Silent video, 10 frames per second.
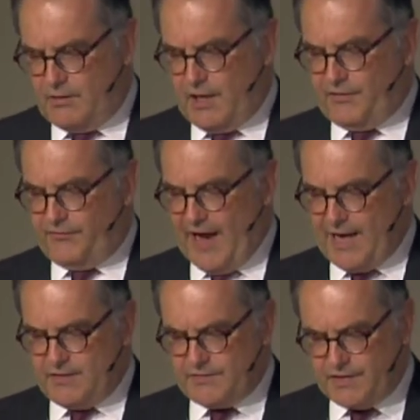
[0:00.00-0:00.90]
and
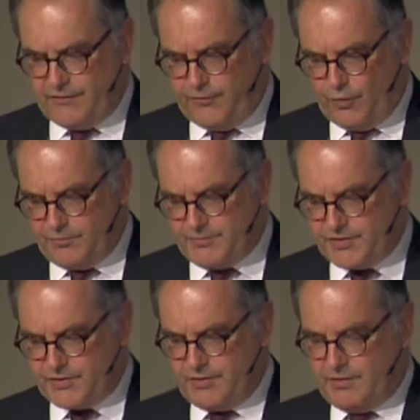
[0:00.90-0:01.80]
financing
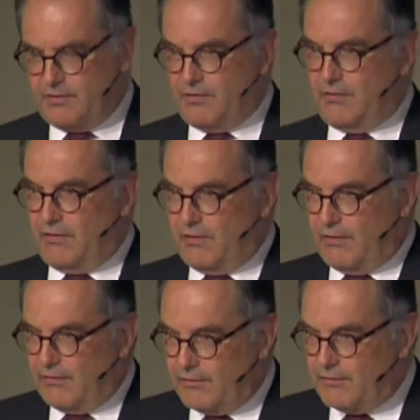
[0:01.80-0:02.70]
forms
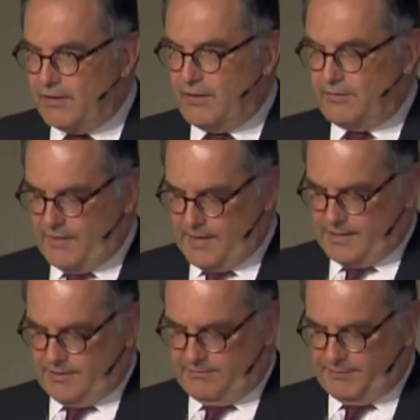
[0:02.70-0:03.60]

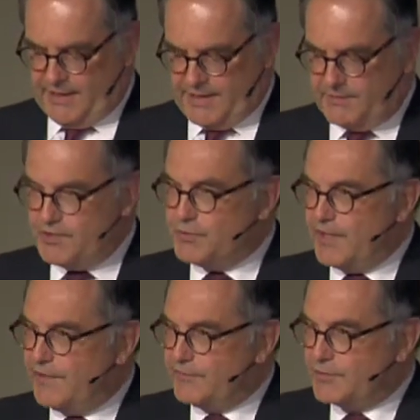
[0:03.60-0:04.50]
taking place which we
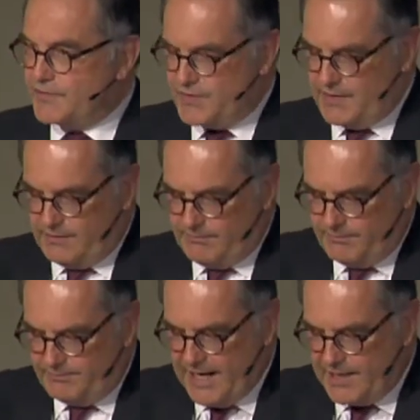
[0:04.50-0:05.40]
have not seen.
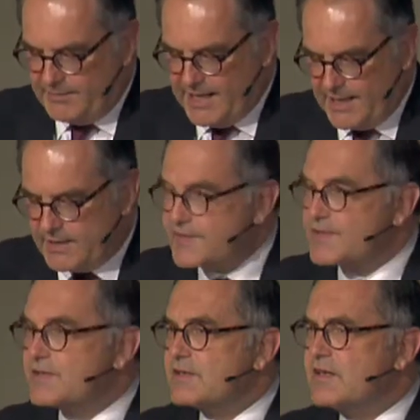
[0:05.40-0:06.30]

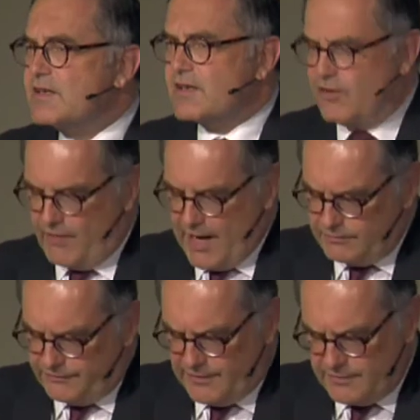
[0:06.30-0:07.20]
Parabanks,
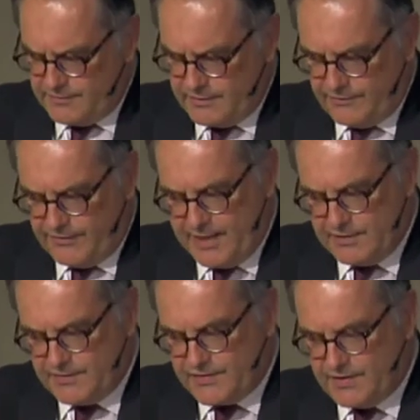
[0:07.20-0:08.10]

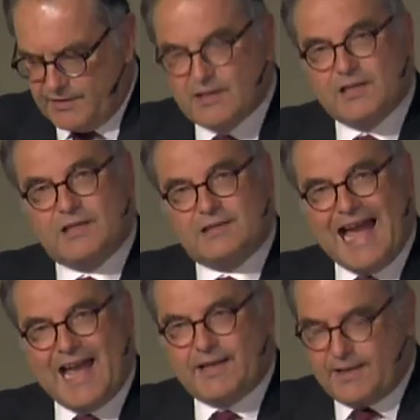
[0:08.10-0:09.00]
crowdfunding,
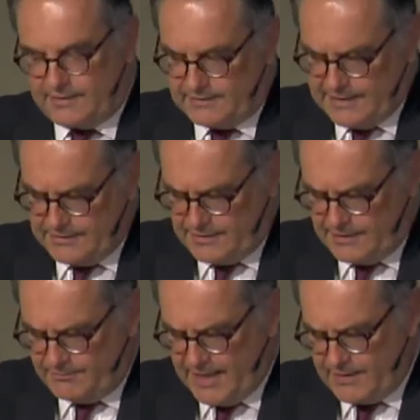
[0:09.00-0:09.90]
direct
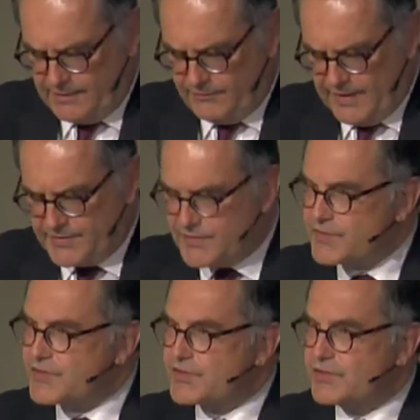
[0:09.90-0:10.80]
lending by
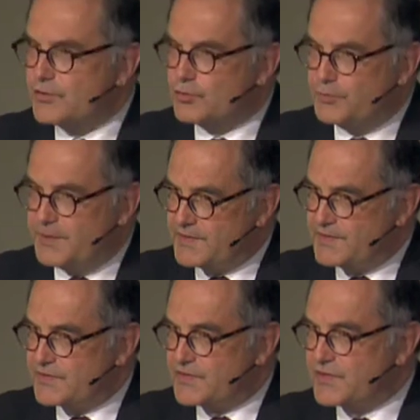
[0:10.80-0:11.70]
investors to
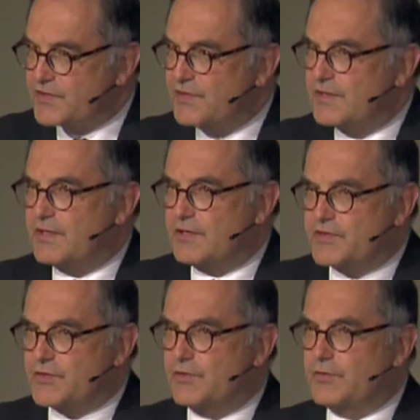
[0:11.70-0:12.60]
businesses, and
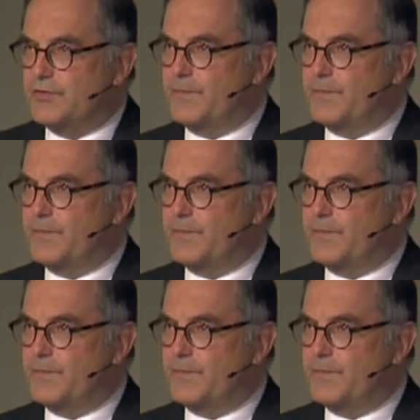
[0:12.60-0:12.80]
so on.